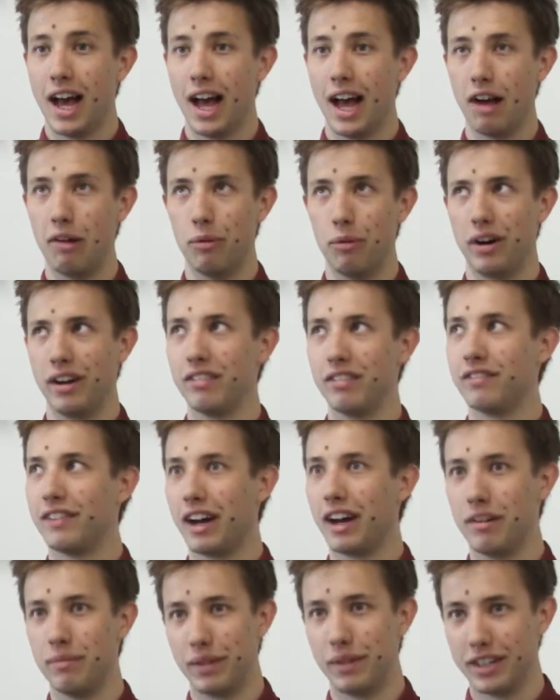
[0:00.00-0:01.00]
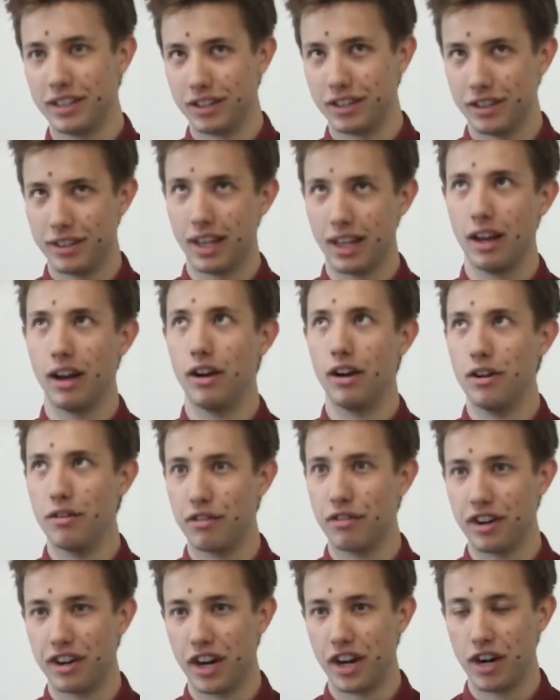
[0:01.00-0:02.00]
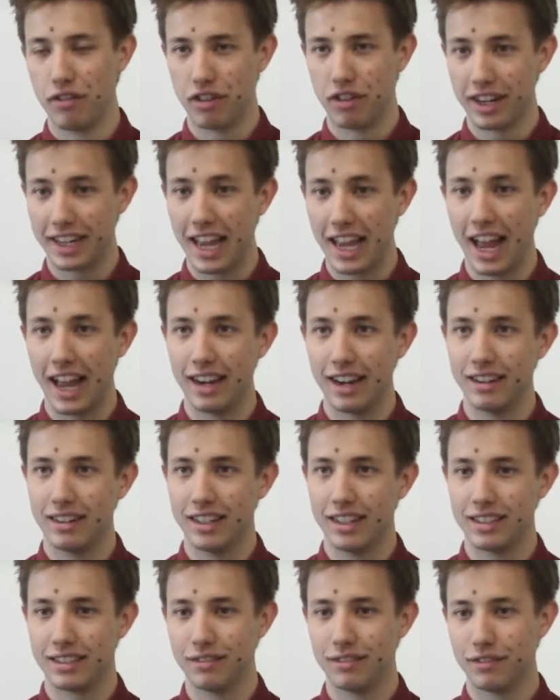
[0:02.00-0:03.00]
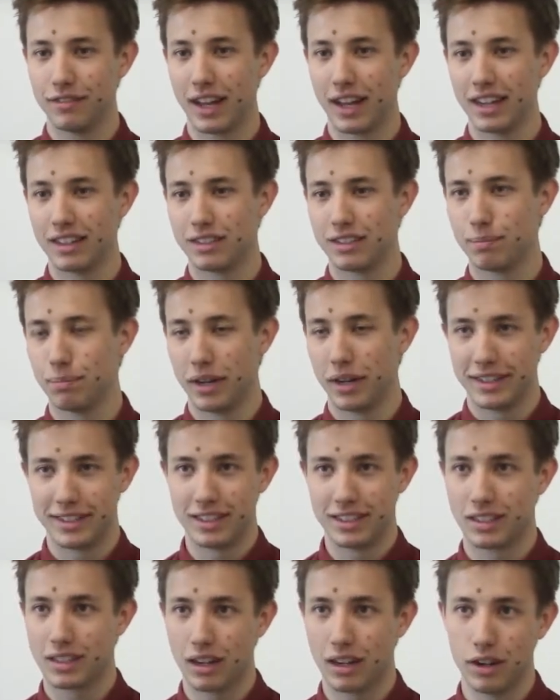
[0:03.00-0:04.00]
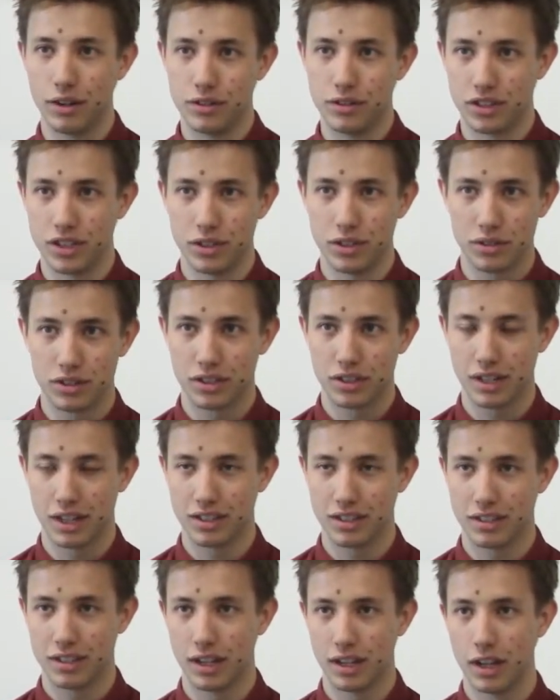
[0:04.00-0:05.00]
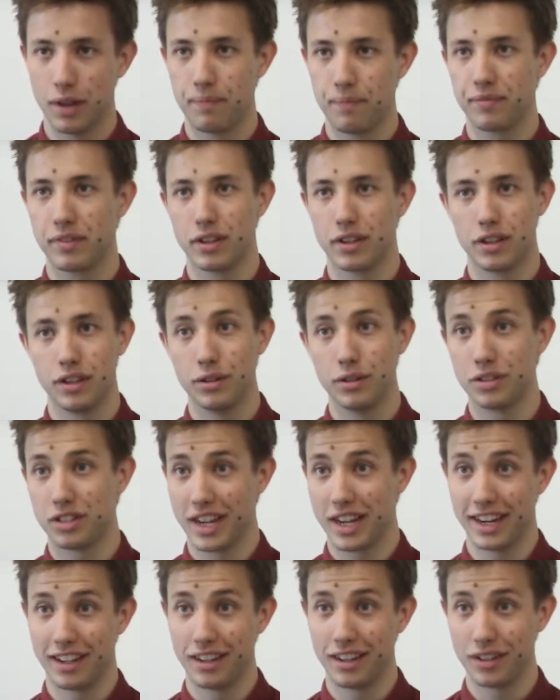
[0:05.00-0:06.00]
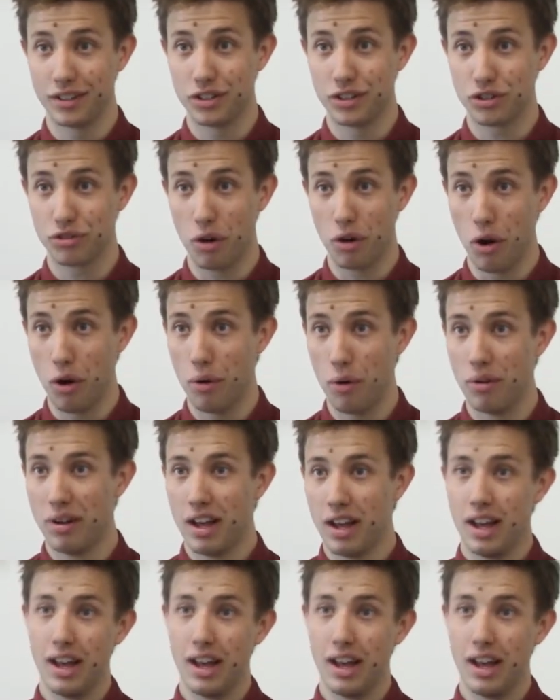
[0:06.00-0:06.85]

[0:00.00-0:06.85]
And what I've found by doing that over and over again is, in fact, by disclosing your stutter, you're taking control,